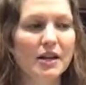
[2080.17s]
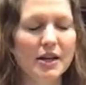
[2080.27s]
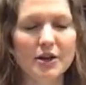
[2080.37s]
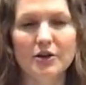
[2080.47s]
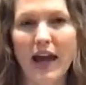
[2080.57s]

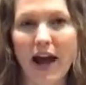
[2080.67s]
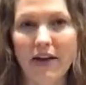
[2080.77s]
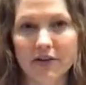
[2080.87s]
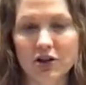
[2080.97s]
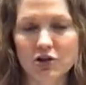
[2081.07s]
you don't
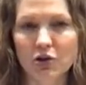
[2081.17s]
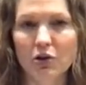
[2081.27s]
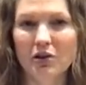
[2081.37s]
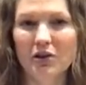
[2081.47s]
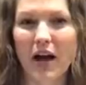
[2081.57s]
have
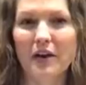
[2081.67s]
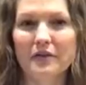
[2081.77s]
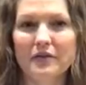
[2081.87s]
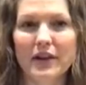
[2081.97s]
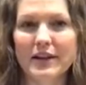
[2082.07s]
control of,
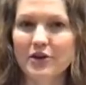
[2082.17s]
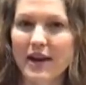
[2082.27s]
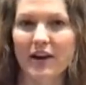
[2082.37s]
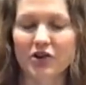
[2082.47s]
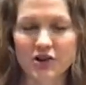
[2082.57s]
like, you
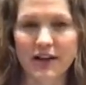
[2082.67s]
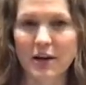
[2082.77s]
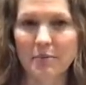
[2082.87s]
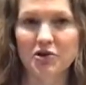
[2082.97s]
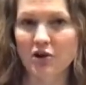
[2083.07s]
can't just get
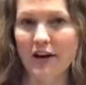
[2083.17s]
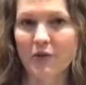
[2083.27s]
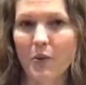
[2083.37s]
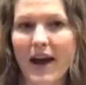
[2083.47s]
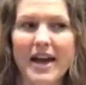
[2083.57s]
up and drive
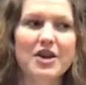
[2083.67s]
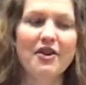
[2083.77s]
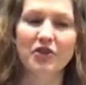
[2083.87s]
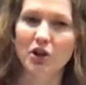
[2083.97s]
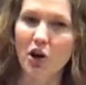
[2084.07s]
away. You
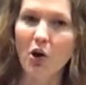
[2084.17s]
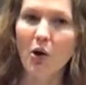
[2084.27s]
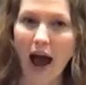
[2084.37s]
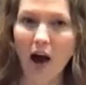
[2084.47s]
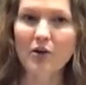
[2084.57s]
have to go
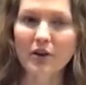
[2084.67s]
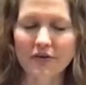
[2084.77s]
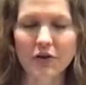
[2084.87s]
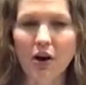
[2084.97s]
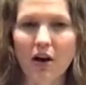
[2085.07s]
out of
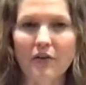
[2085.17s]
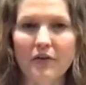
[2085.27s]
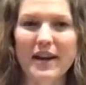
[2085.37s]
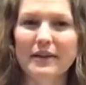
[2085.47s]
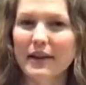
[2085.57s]
your RV
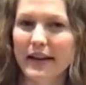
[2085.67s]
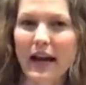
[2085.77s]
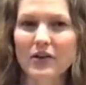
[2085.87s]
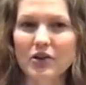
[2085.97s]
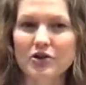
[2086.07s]
and then
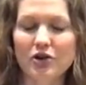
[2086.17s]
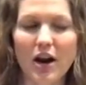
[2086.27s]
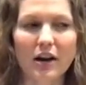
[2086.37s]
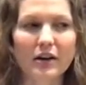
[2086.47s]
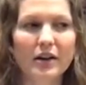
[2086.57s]
get in the
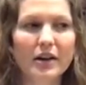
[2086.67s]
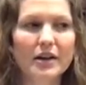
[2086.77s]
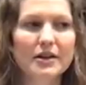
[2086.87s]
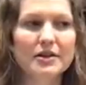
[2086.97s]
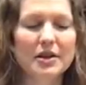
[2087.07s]
truck.
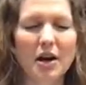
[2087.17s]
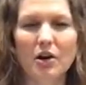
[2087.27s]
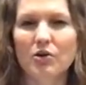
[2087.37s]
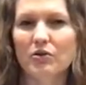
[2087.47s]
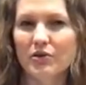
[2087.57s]

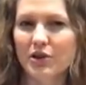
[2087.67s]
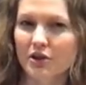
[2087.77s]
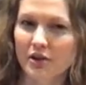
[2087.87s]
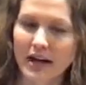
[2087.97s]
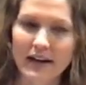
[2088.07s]
So
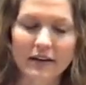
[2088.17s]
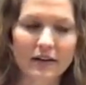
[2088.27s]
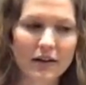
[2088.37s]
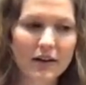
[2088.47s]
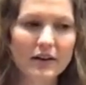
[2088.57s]
you're kind of,
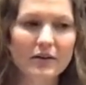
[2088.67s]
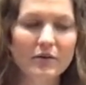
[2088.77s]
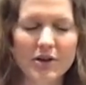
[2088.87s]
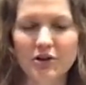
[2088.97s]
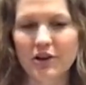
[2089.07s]

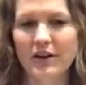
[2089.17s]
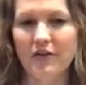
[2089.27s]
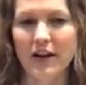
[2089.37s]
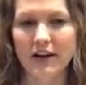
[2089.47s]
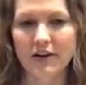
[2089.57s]
when you're in
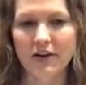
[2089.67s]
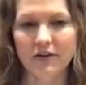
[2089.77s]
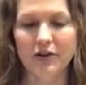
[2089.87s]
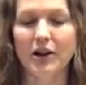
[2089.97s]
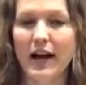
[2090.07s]
a
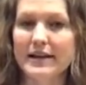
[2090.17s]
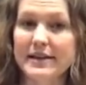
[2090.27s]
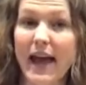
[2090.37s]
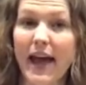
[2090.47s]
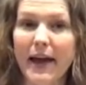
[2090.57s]
Class
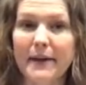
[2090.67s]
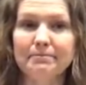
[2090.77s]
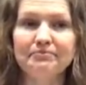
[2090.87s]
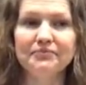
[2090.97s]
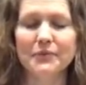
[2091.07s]
A
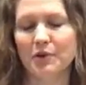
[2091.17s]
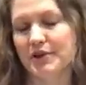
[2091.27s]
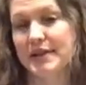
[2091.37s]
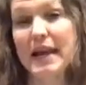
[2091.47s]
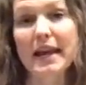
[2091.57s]
or
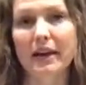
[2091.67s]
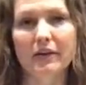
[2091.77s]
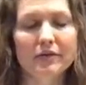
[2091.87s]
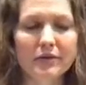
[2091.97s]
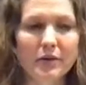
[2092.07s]
C
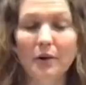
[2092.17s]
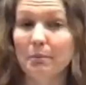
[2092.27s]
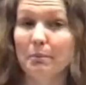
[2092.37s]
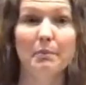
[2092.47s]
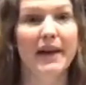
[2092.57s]
or
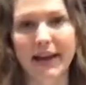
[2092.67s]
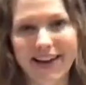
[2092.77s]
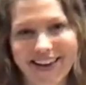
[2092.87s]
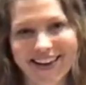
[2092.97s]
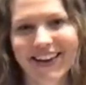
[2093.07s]
B,